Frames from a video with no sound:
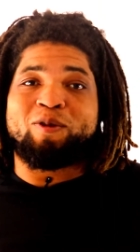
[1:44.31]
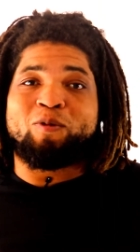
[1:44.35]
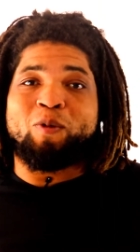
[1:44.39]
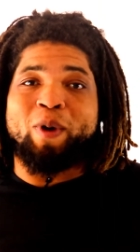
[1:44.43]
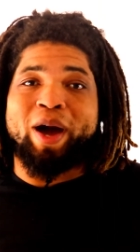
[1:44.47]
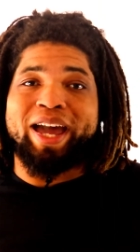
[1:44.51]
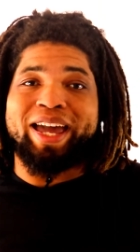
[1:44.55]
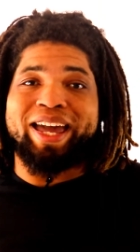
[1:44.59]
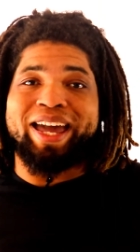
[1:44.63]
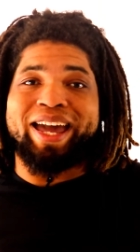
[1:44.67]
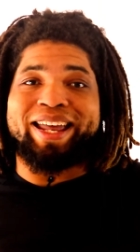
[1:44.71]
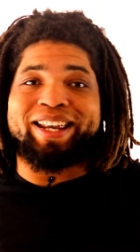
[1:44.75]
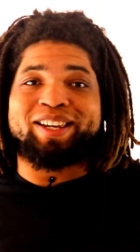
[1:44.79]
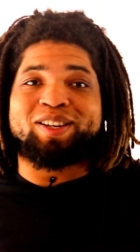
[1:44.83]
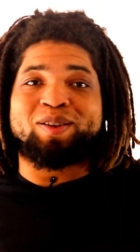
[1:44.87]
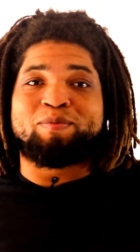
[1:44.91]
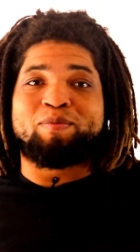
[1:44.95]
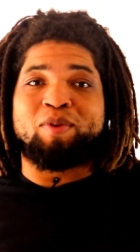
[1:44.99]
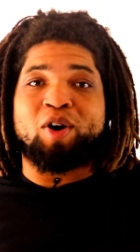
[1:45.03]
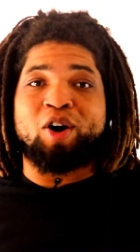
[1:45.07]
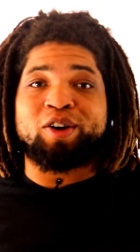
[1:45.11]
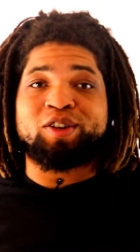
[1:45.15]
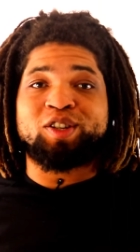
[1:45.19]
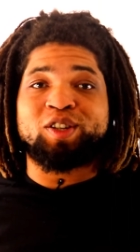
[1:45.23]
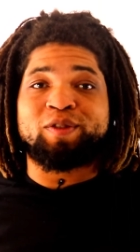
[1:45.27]
way into
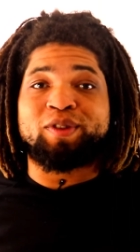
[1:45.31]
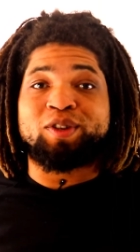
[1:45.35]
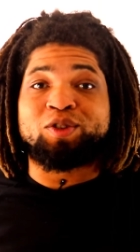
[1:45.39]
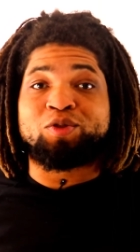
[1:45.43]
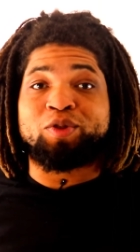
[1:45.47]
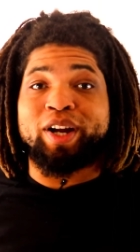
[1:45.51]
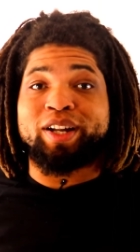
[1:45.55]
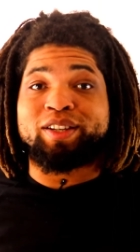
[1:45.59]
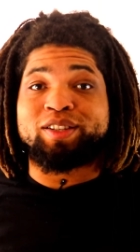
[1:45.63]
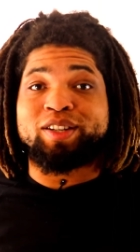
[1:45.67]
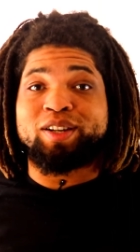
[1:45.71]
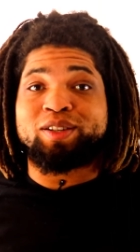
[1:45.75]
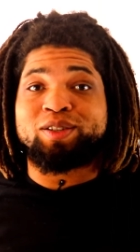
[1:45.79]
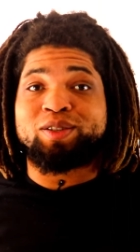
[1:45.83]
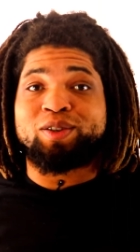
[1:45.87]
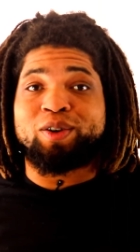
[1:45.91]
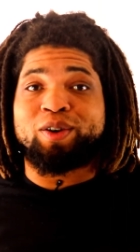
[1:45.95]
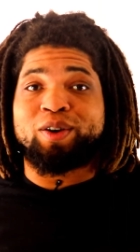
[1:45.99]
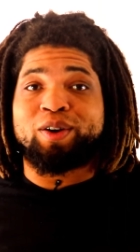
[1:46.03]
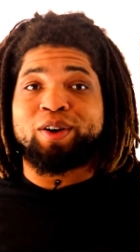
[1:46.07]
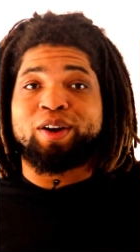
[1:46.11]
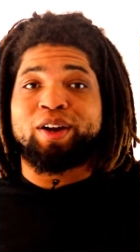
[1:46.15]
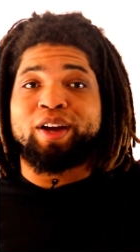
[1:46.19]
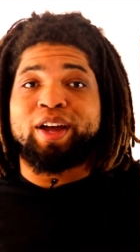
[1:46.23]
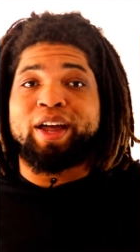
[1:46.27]
parts of the
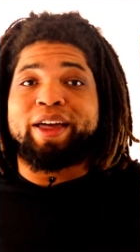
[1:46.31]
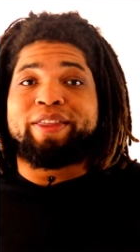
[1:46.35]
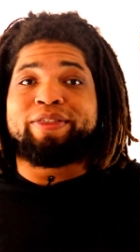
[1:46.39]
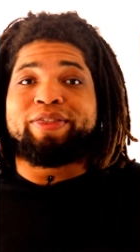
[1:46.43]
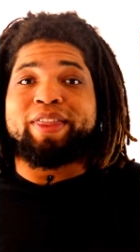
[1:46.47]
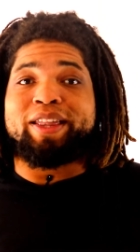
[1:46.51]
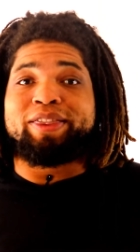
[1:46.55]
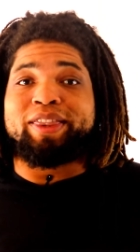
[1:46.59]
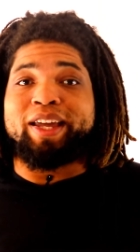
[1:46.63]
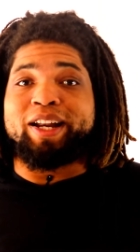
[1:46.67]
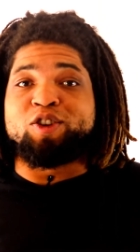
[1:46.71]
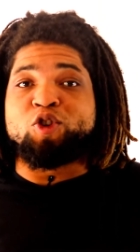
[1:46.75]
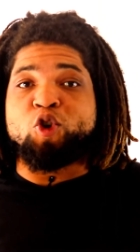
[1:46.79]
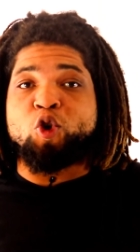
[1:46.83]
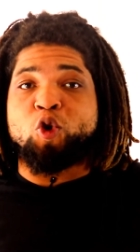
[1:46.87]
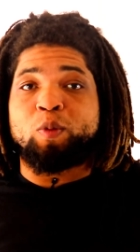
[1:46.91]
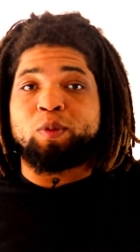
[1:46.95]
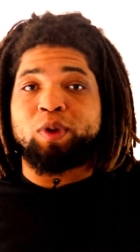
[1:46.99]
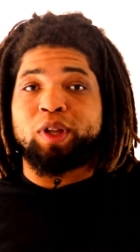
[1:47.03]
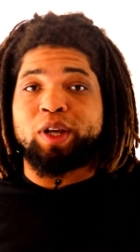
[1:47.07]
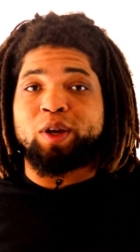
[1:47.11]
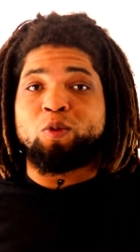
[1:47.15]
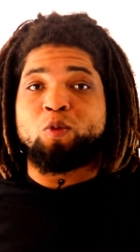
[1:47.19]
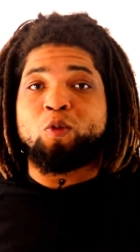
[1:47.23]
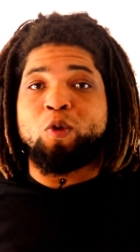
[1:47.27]
transistor that they
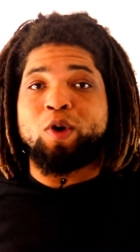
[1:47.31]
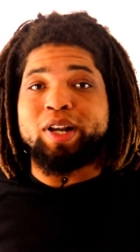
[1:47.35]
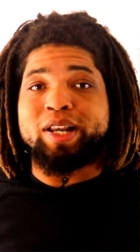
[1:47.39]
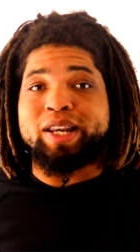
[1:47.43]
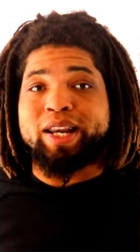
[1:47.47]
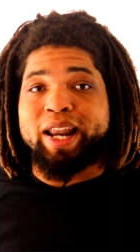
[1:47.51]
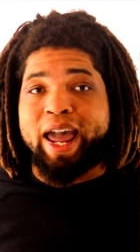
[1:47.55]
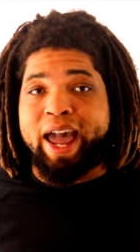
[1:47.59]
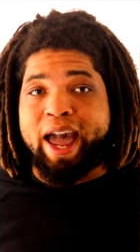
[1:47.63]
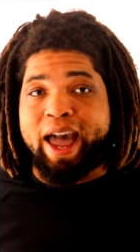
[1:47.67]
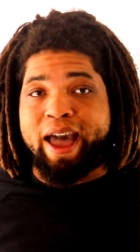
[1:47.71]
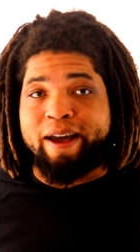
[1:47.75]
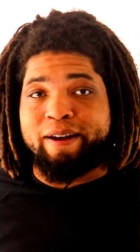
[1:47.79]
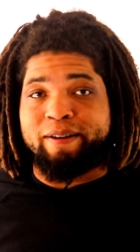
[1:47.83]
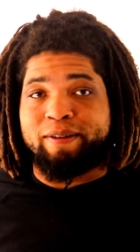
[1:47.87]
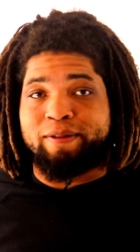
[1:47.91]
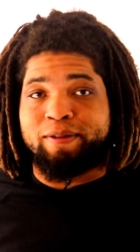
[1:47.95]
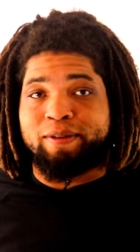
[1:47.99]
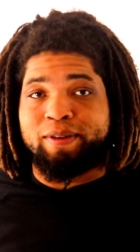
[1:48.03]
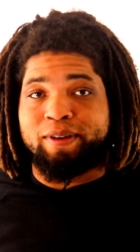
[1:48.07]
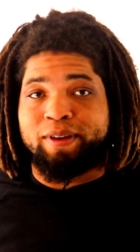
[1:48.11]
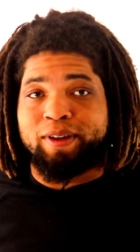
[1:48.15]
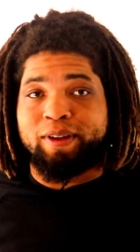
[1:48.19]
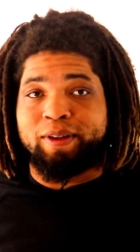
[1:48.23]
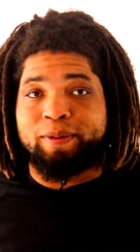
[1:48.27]
normally wouldn't
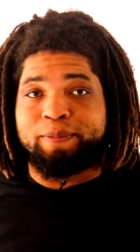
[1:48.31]
have